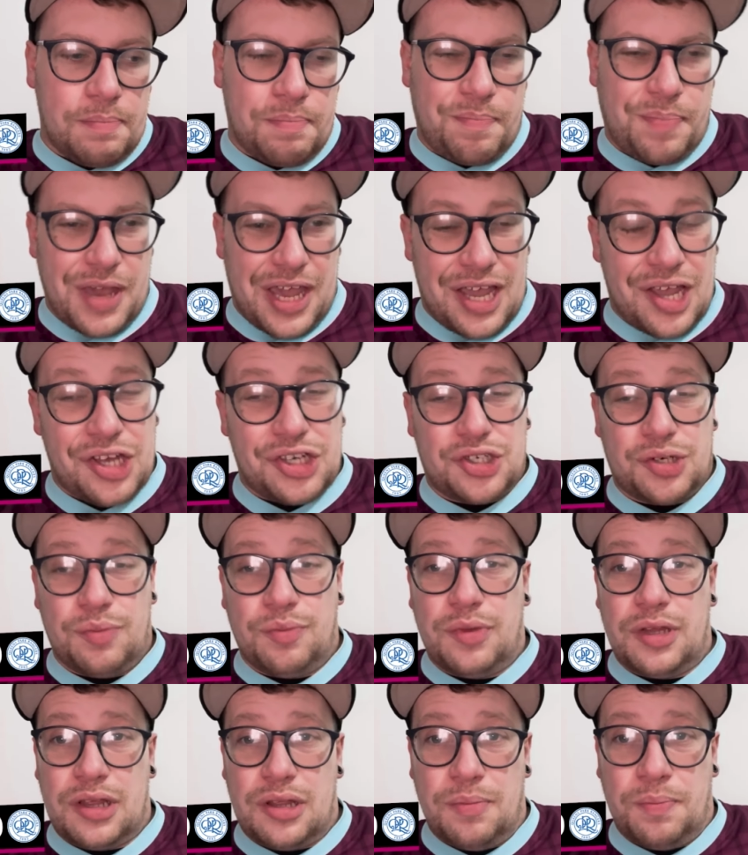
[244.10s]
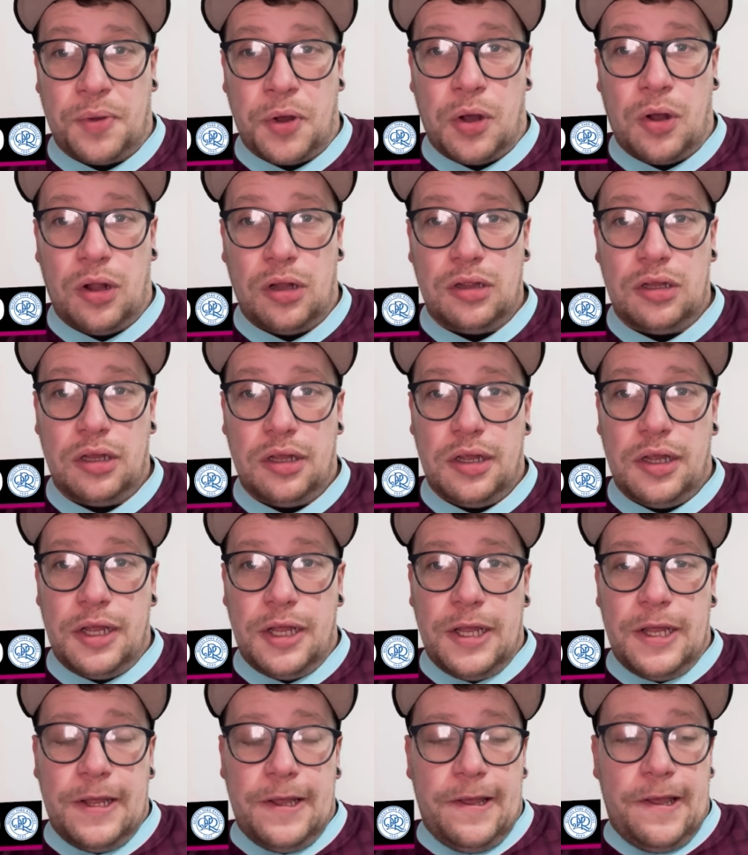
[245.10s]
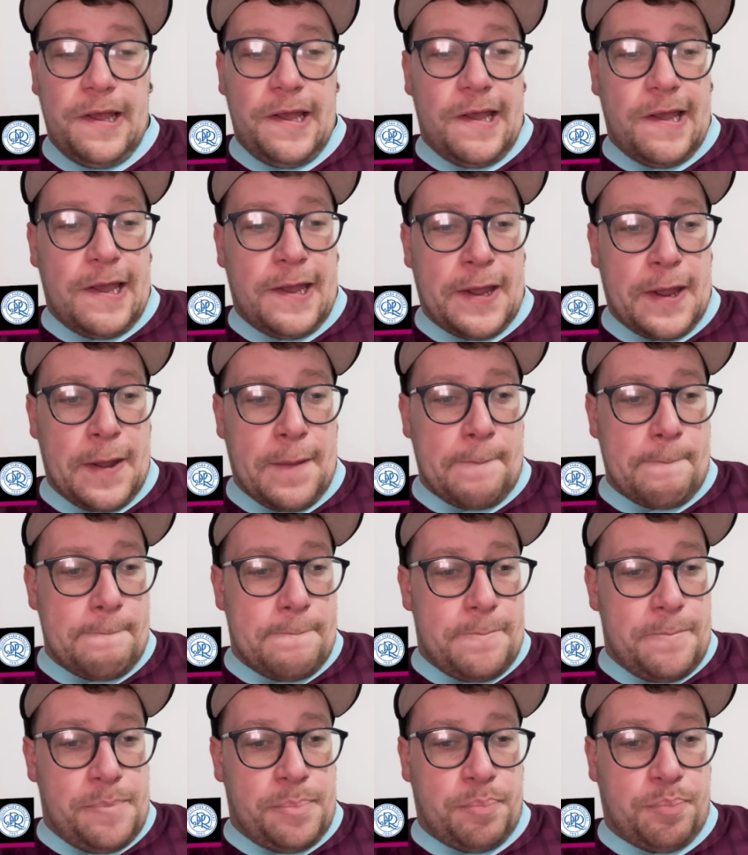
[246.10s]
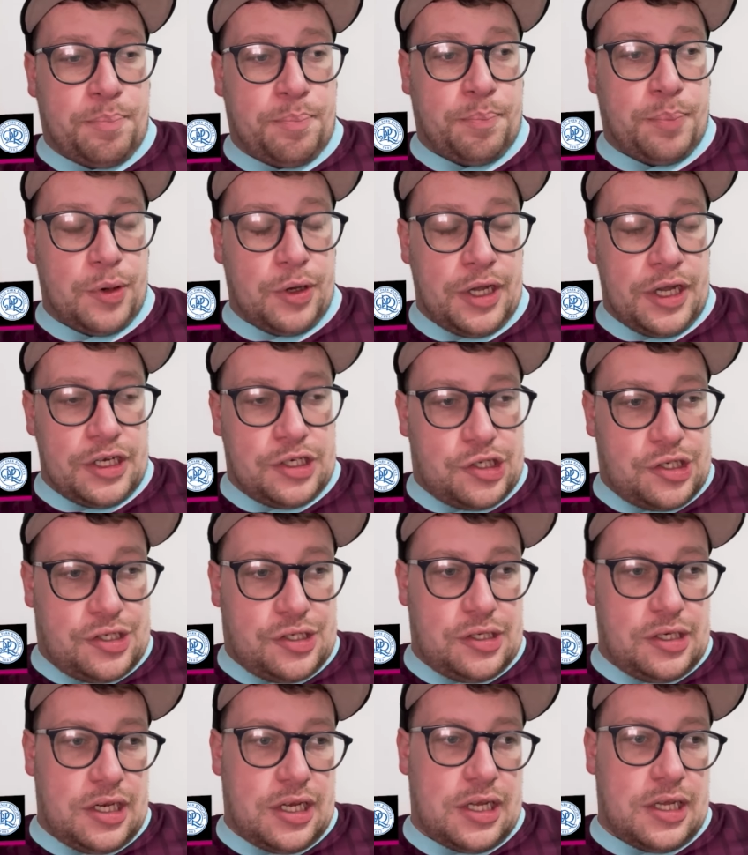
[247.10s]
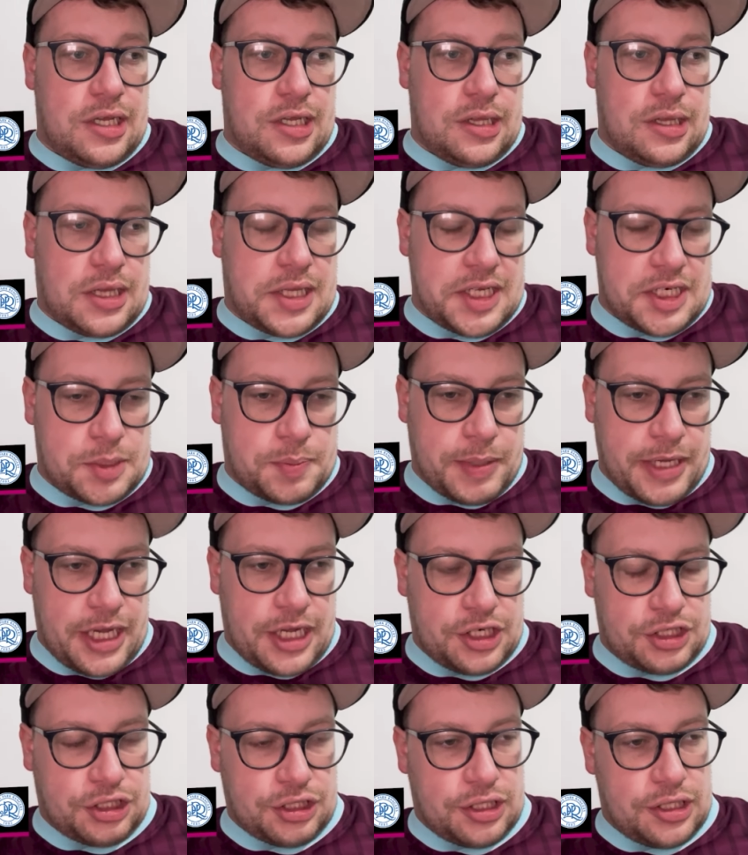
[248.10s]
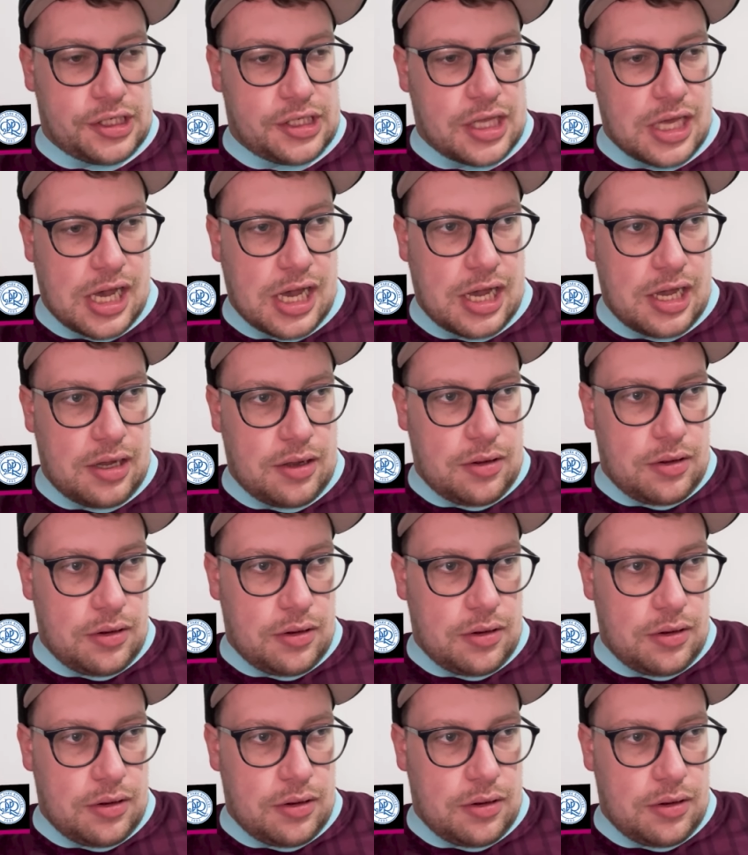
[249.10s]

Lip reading: patient with the ball. But it's this patience that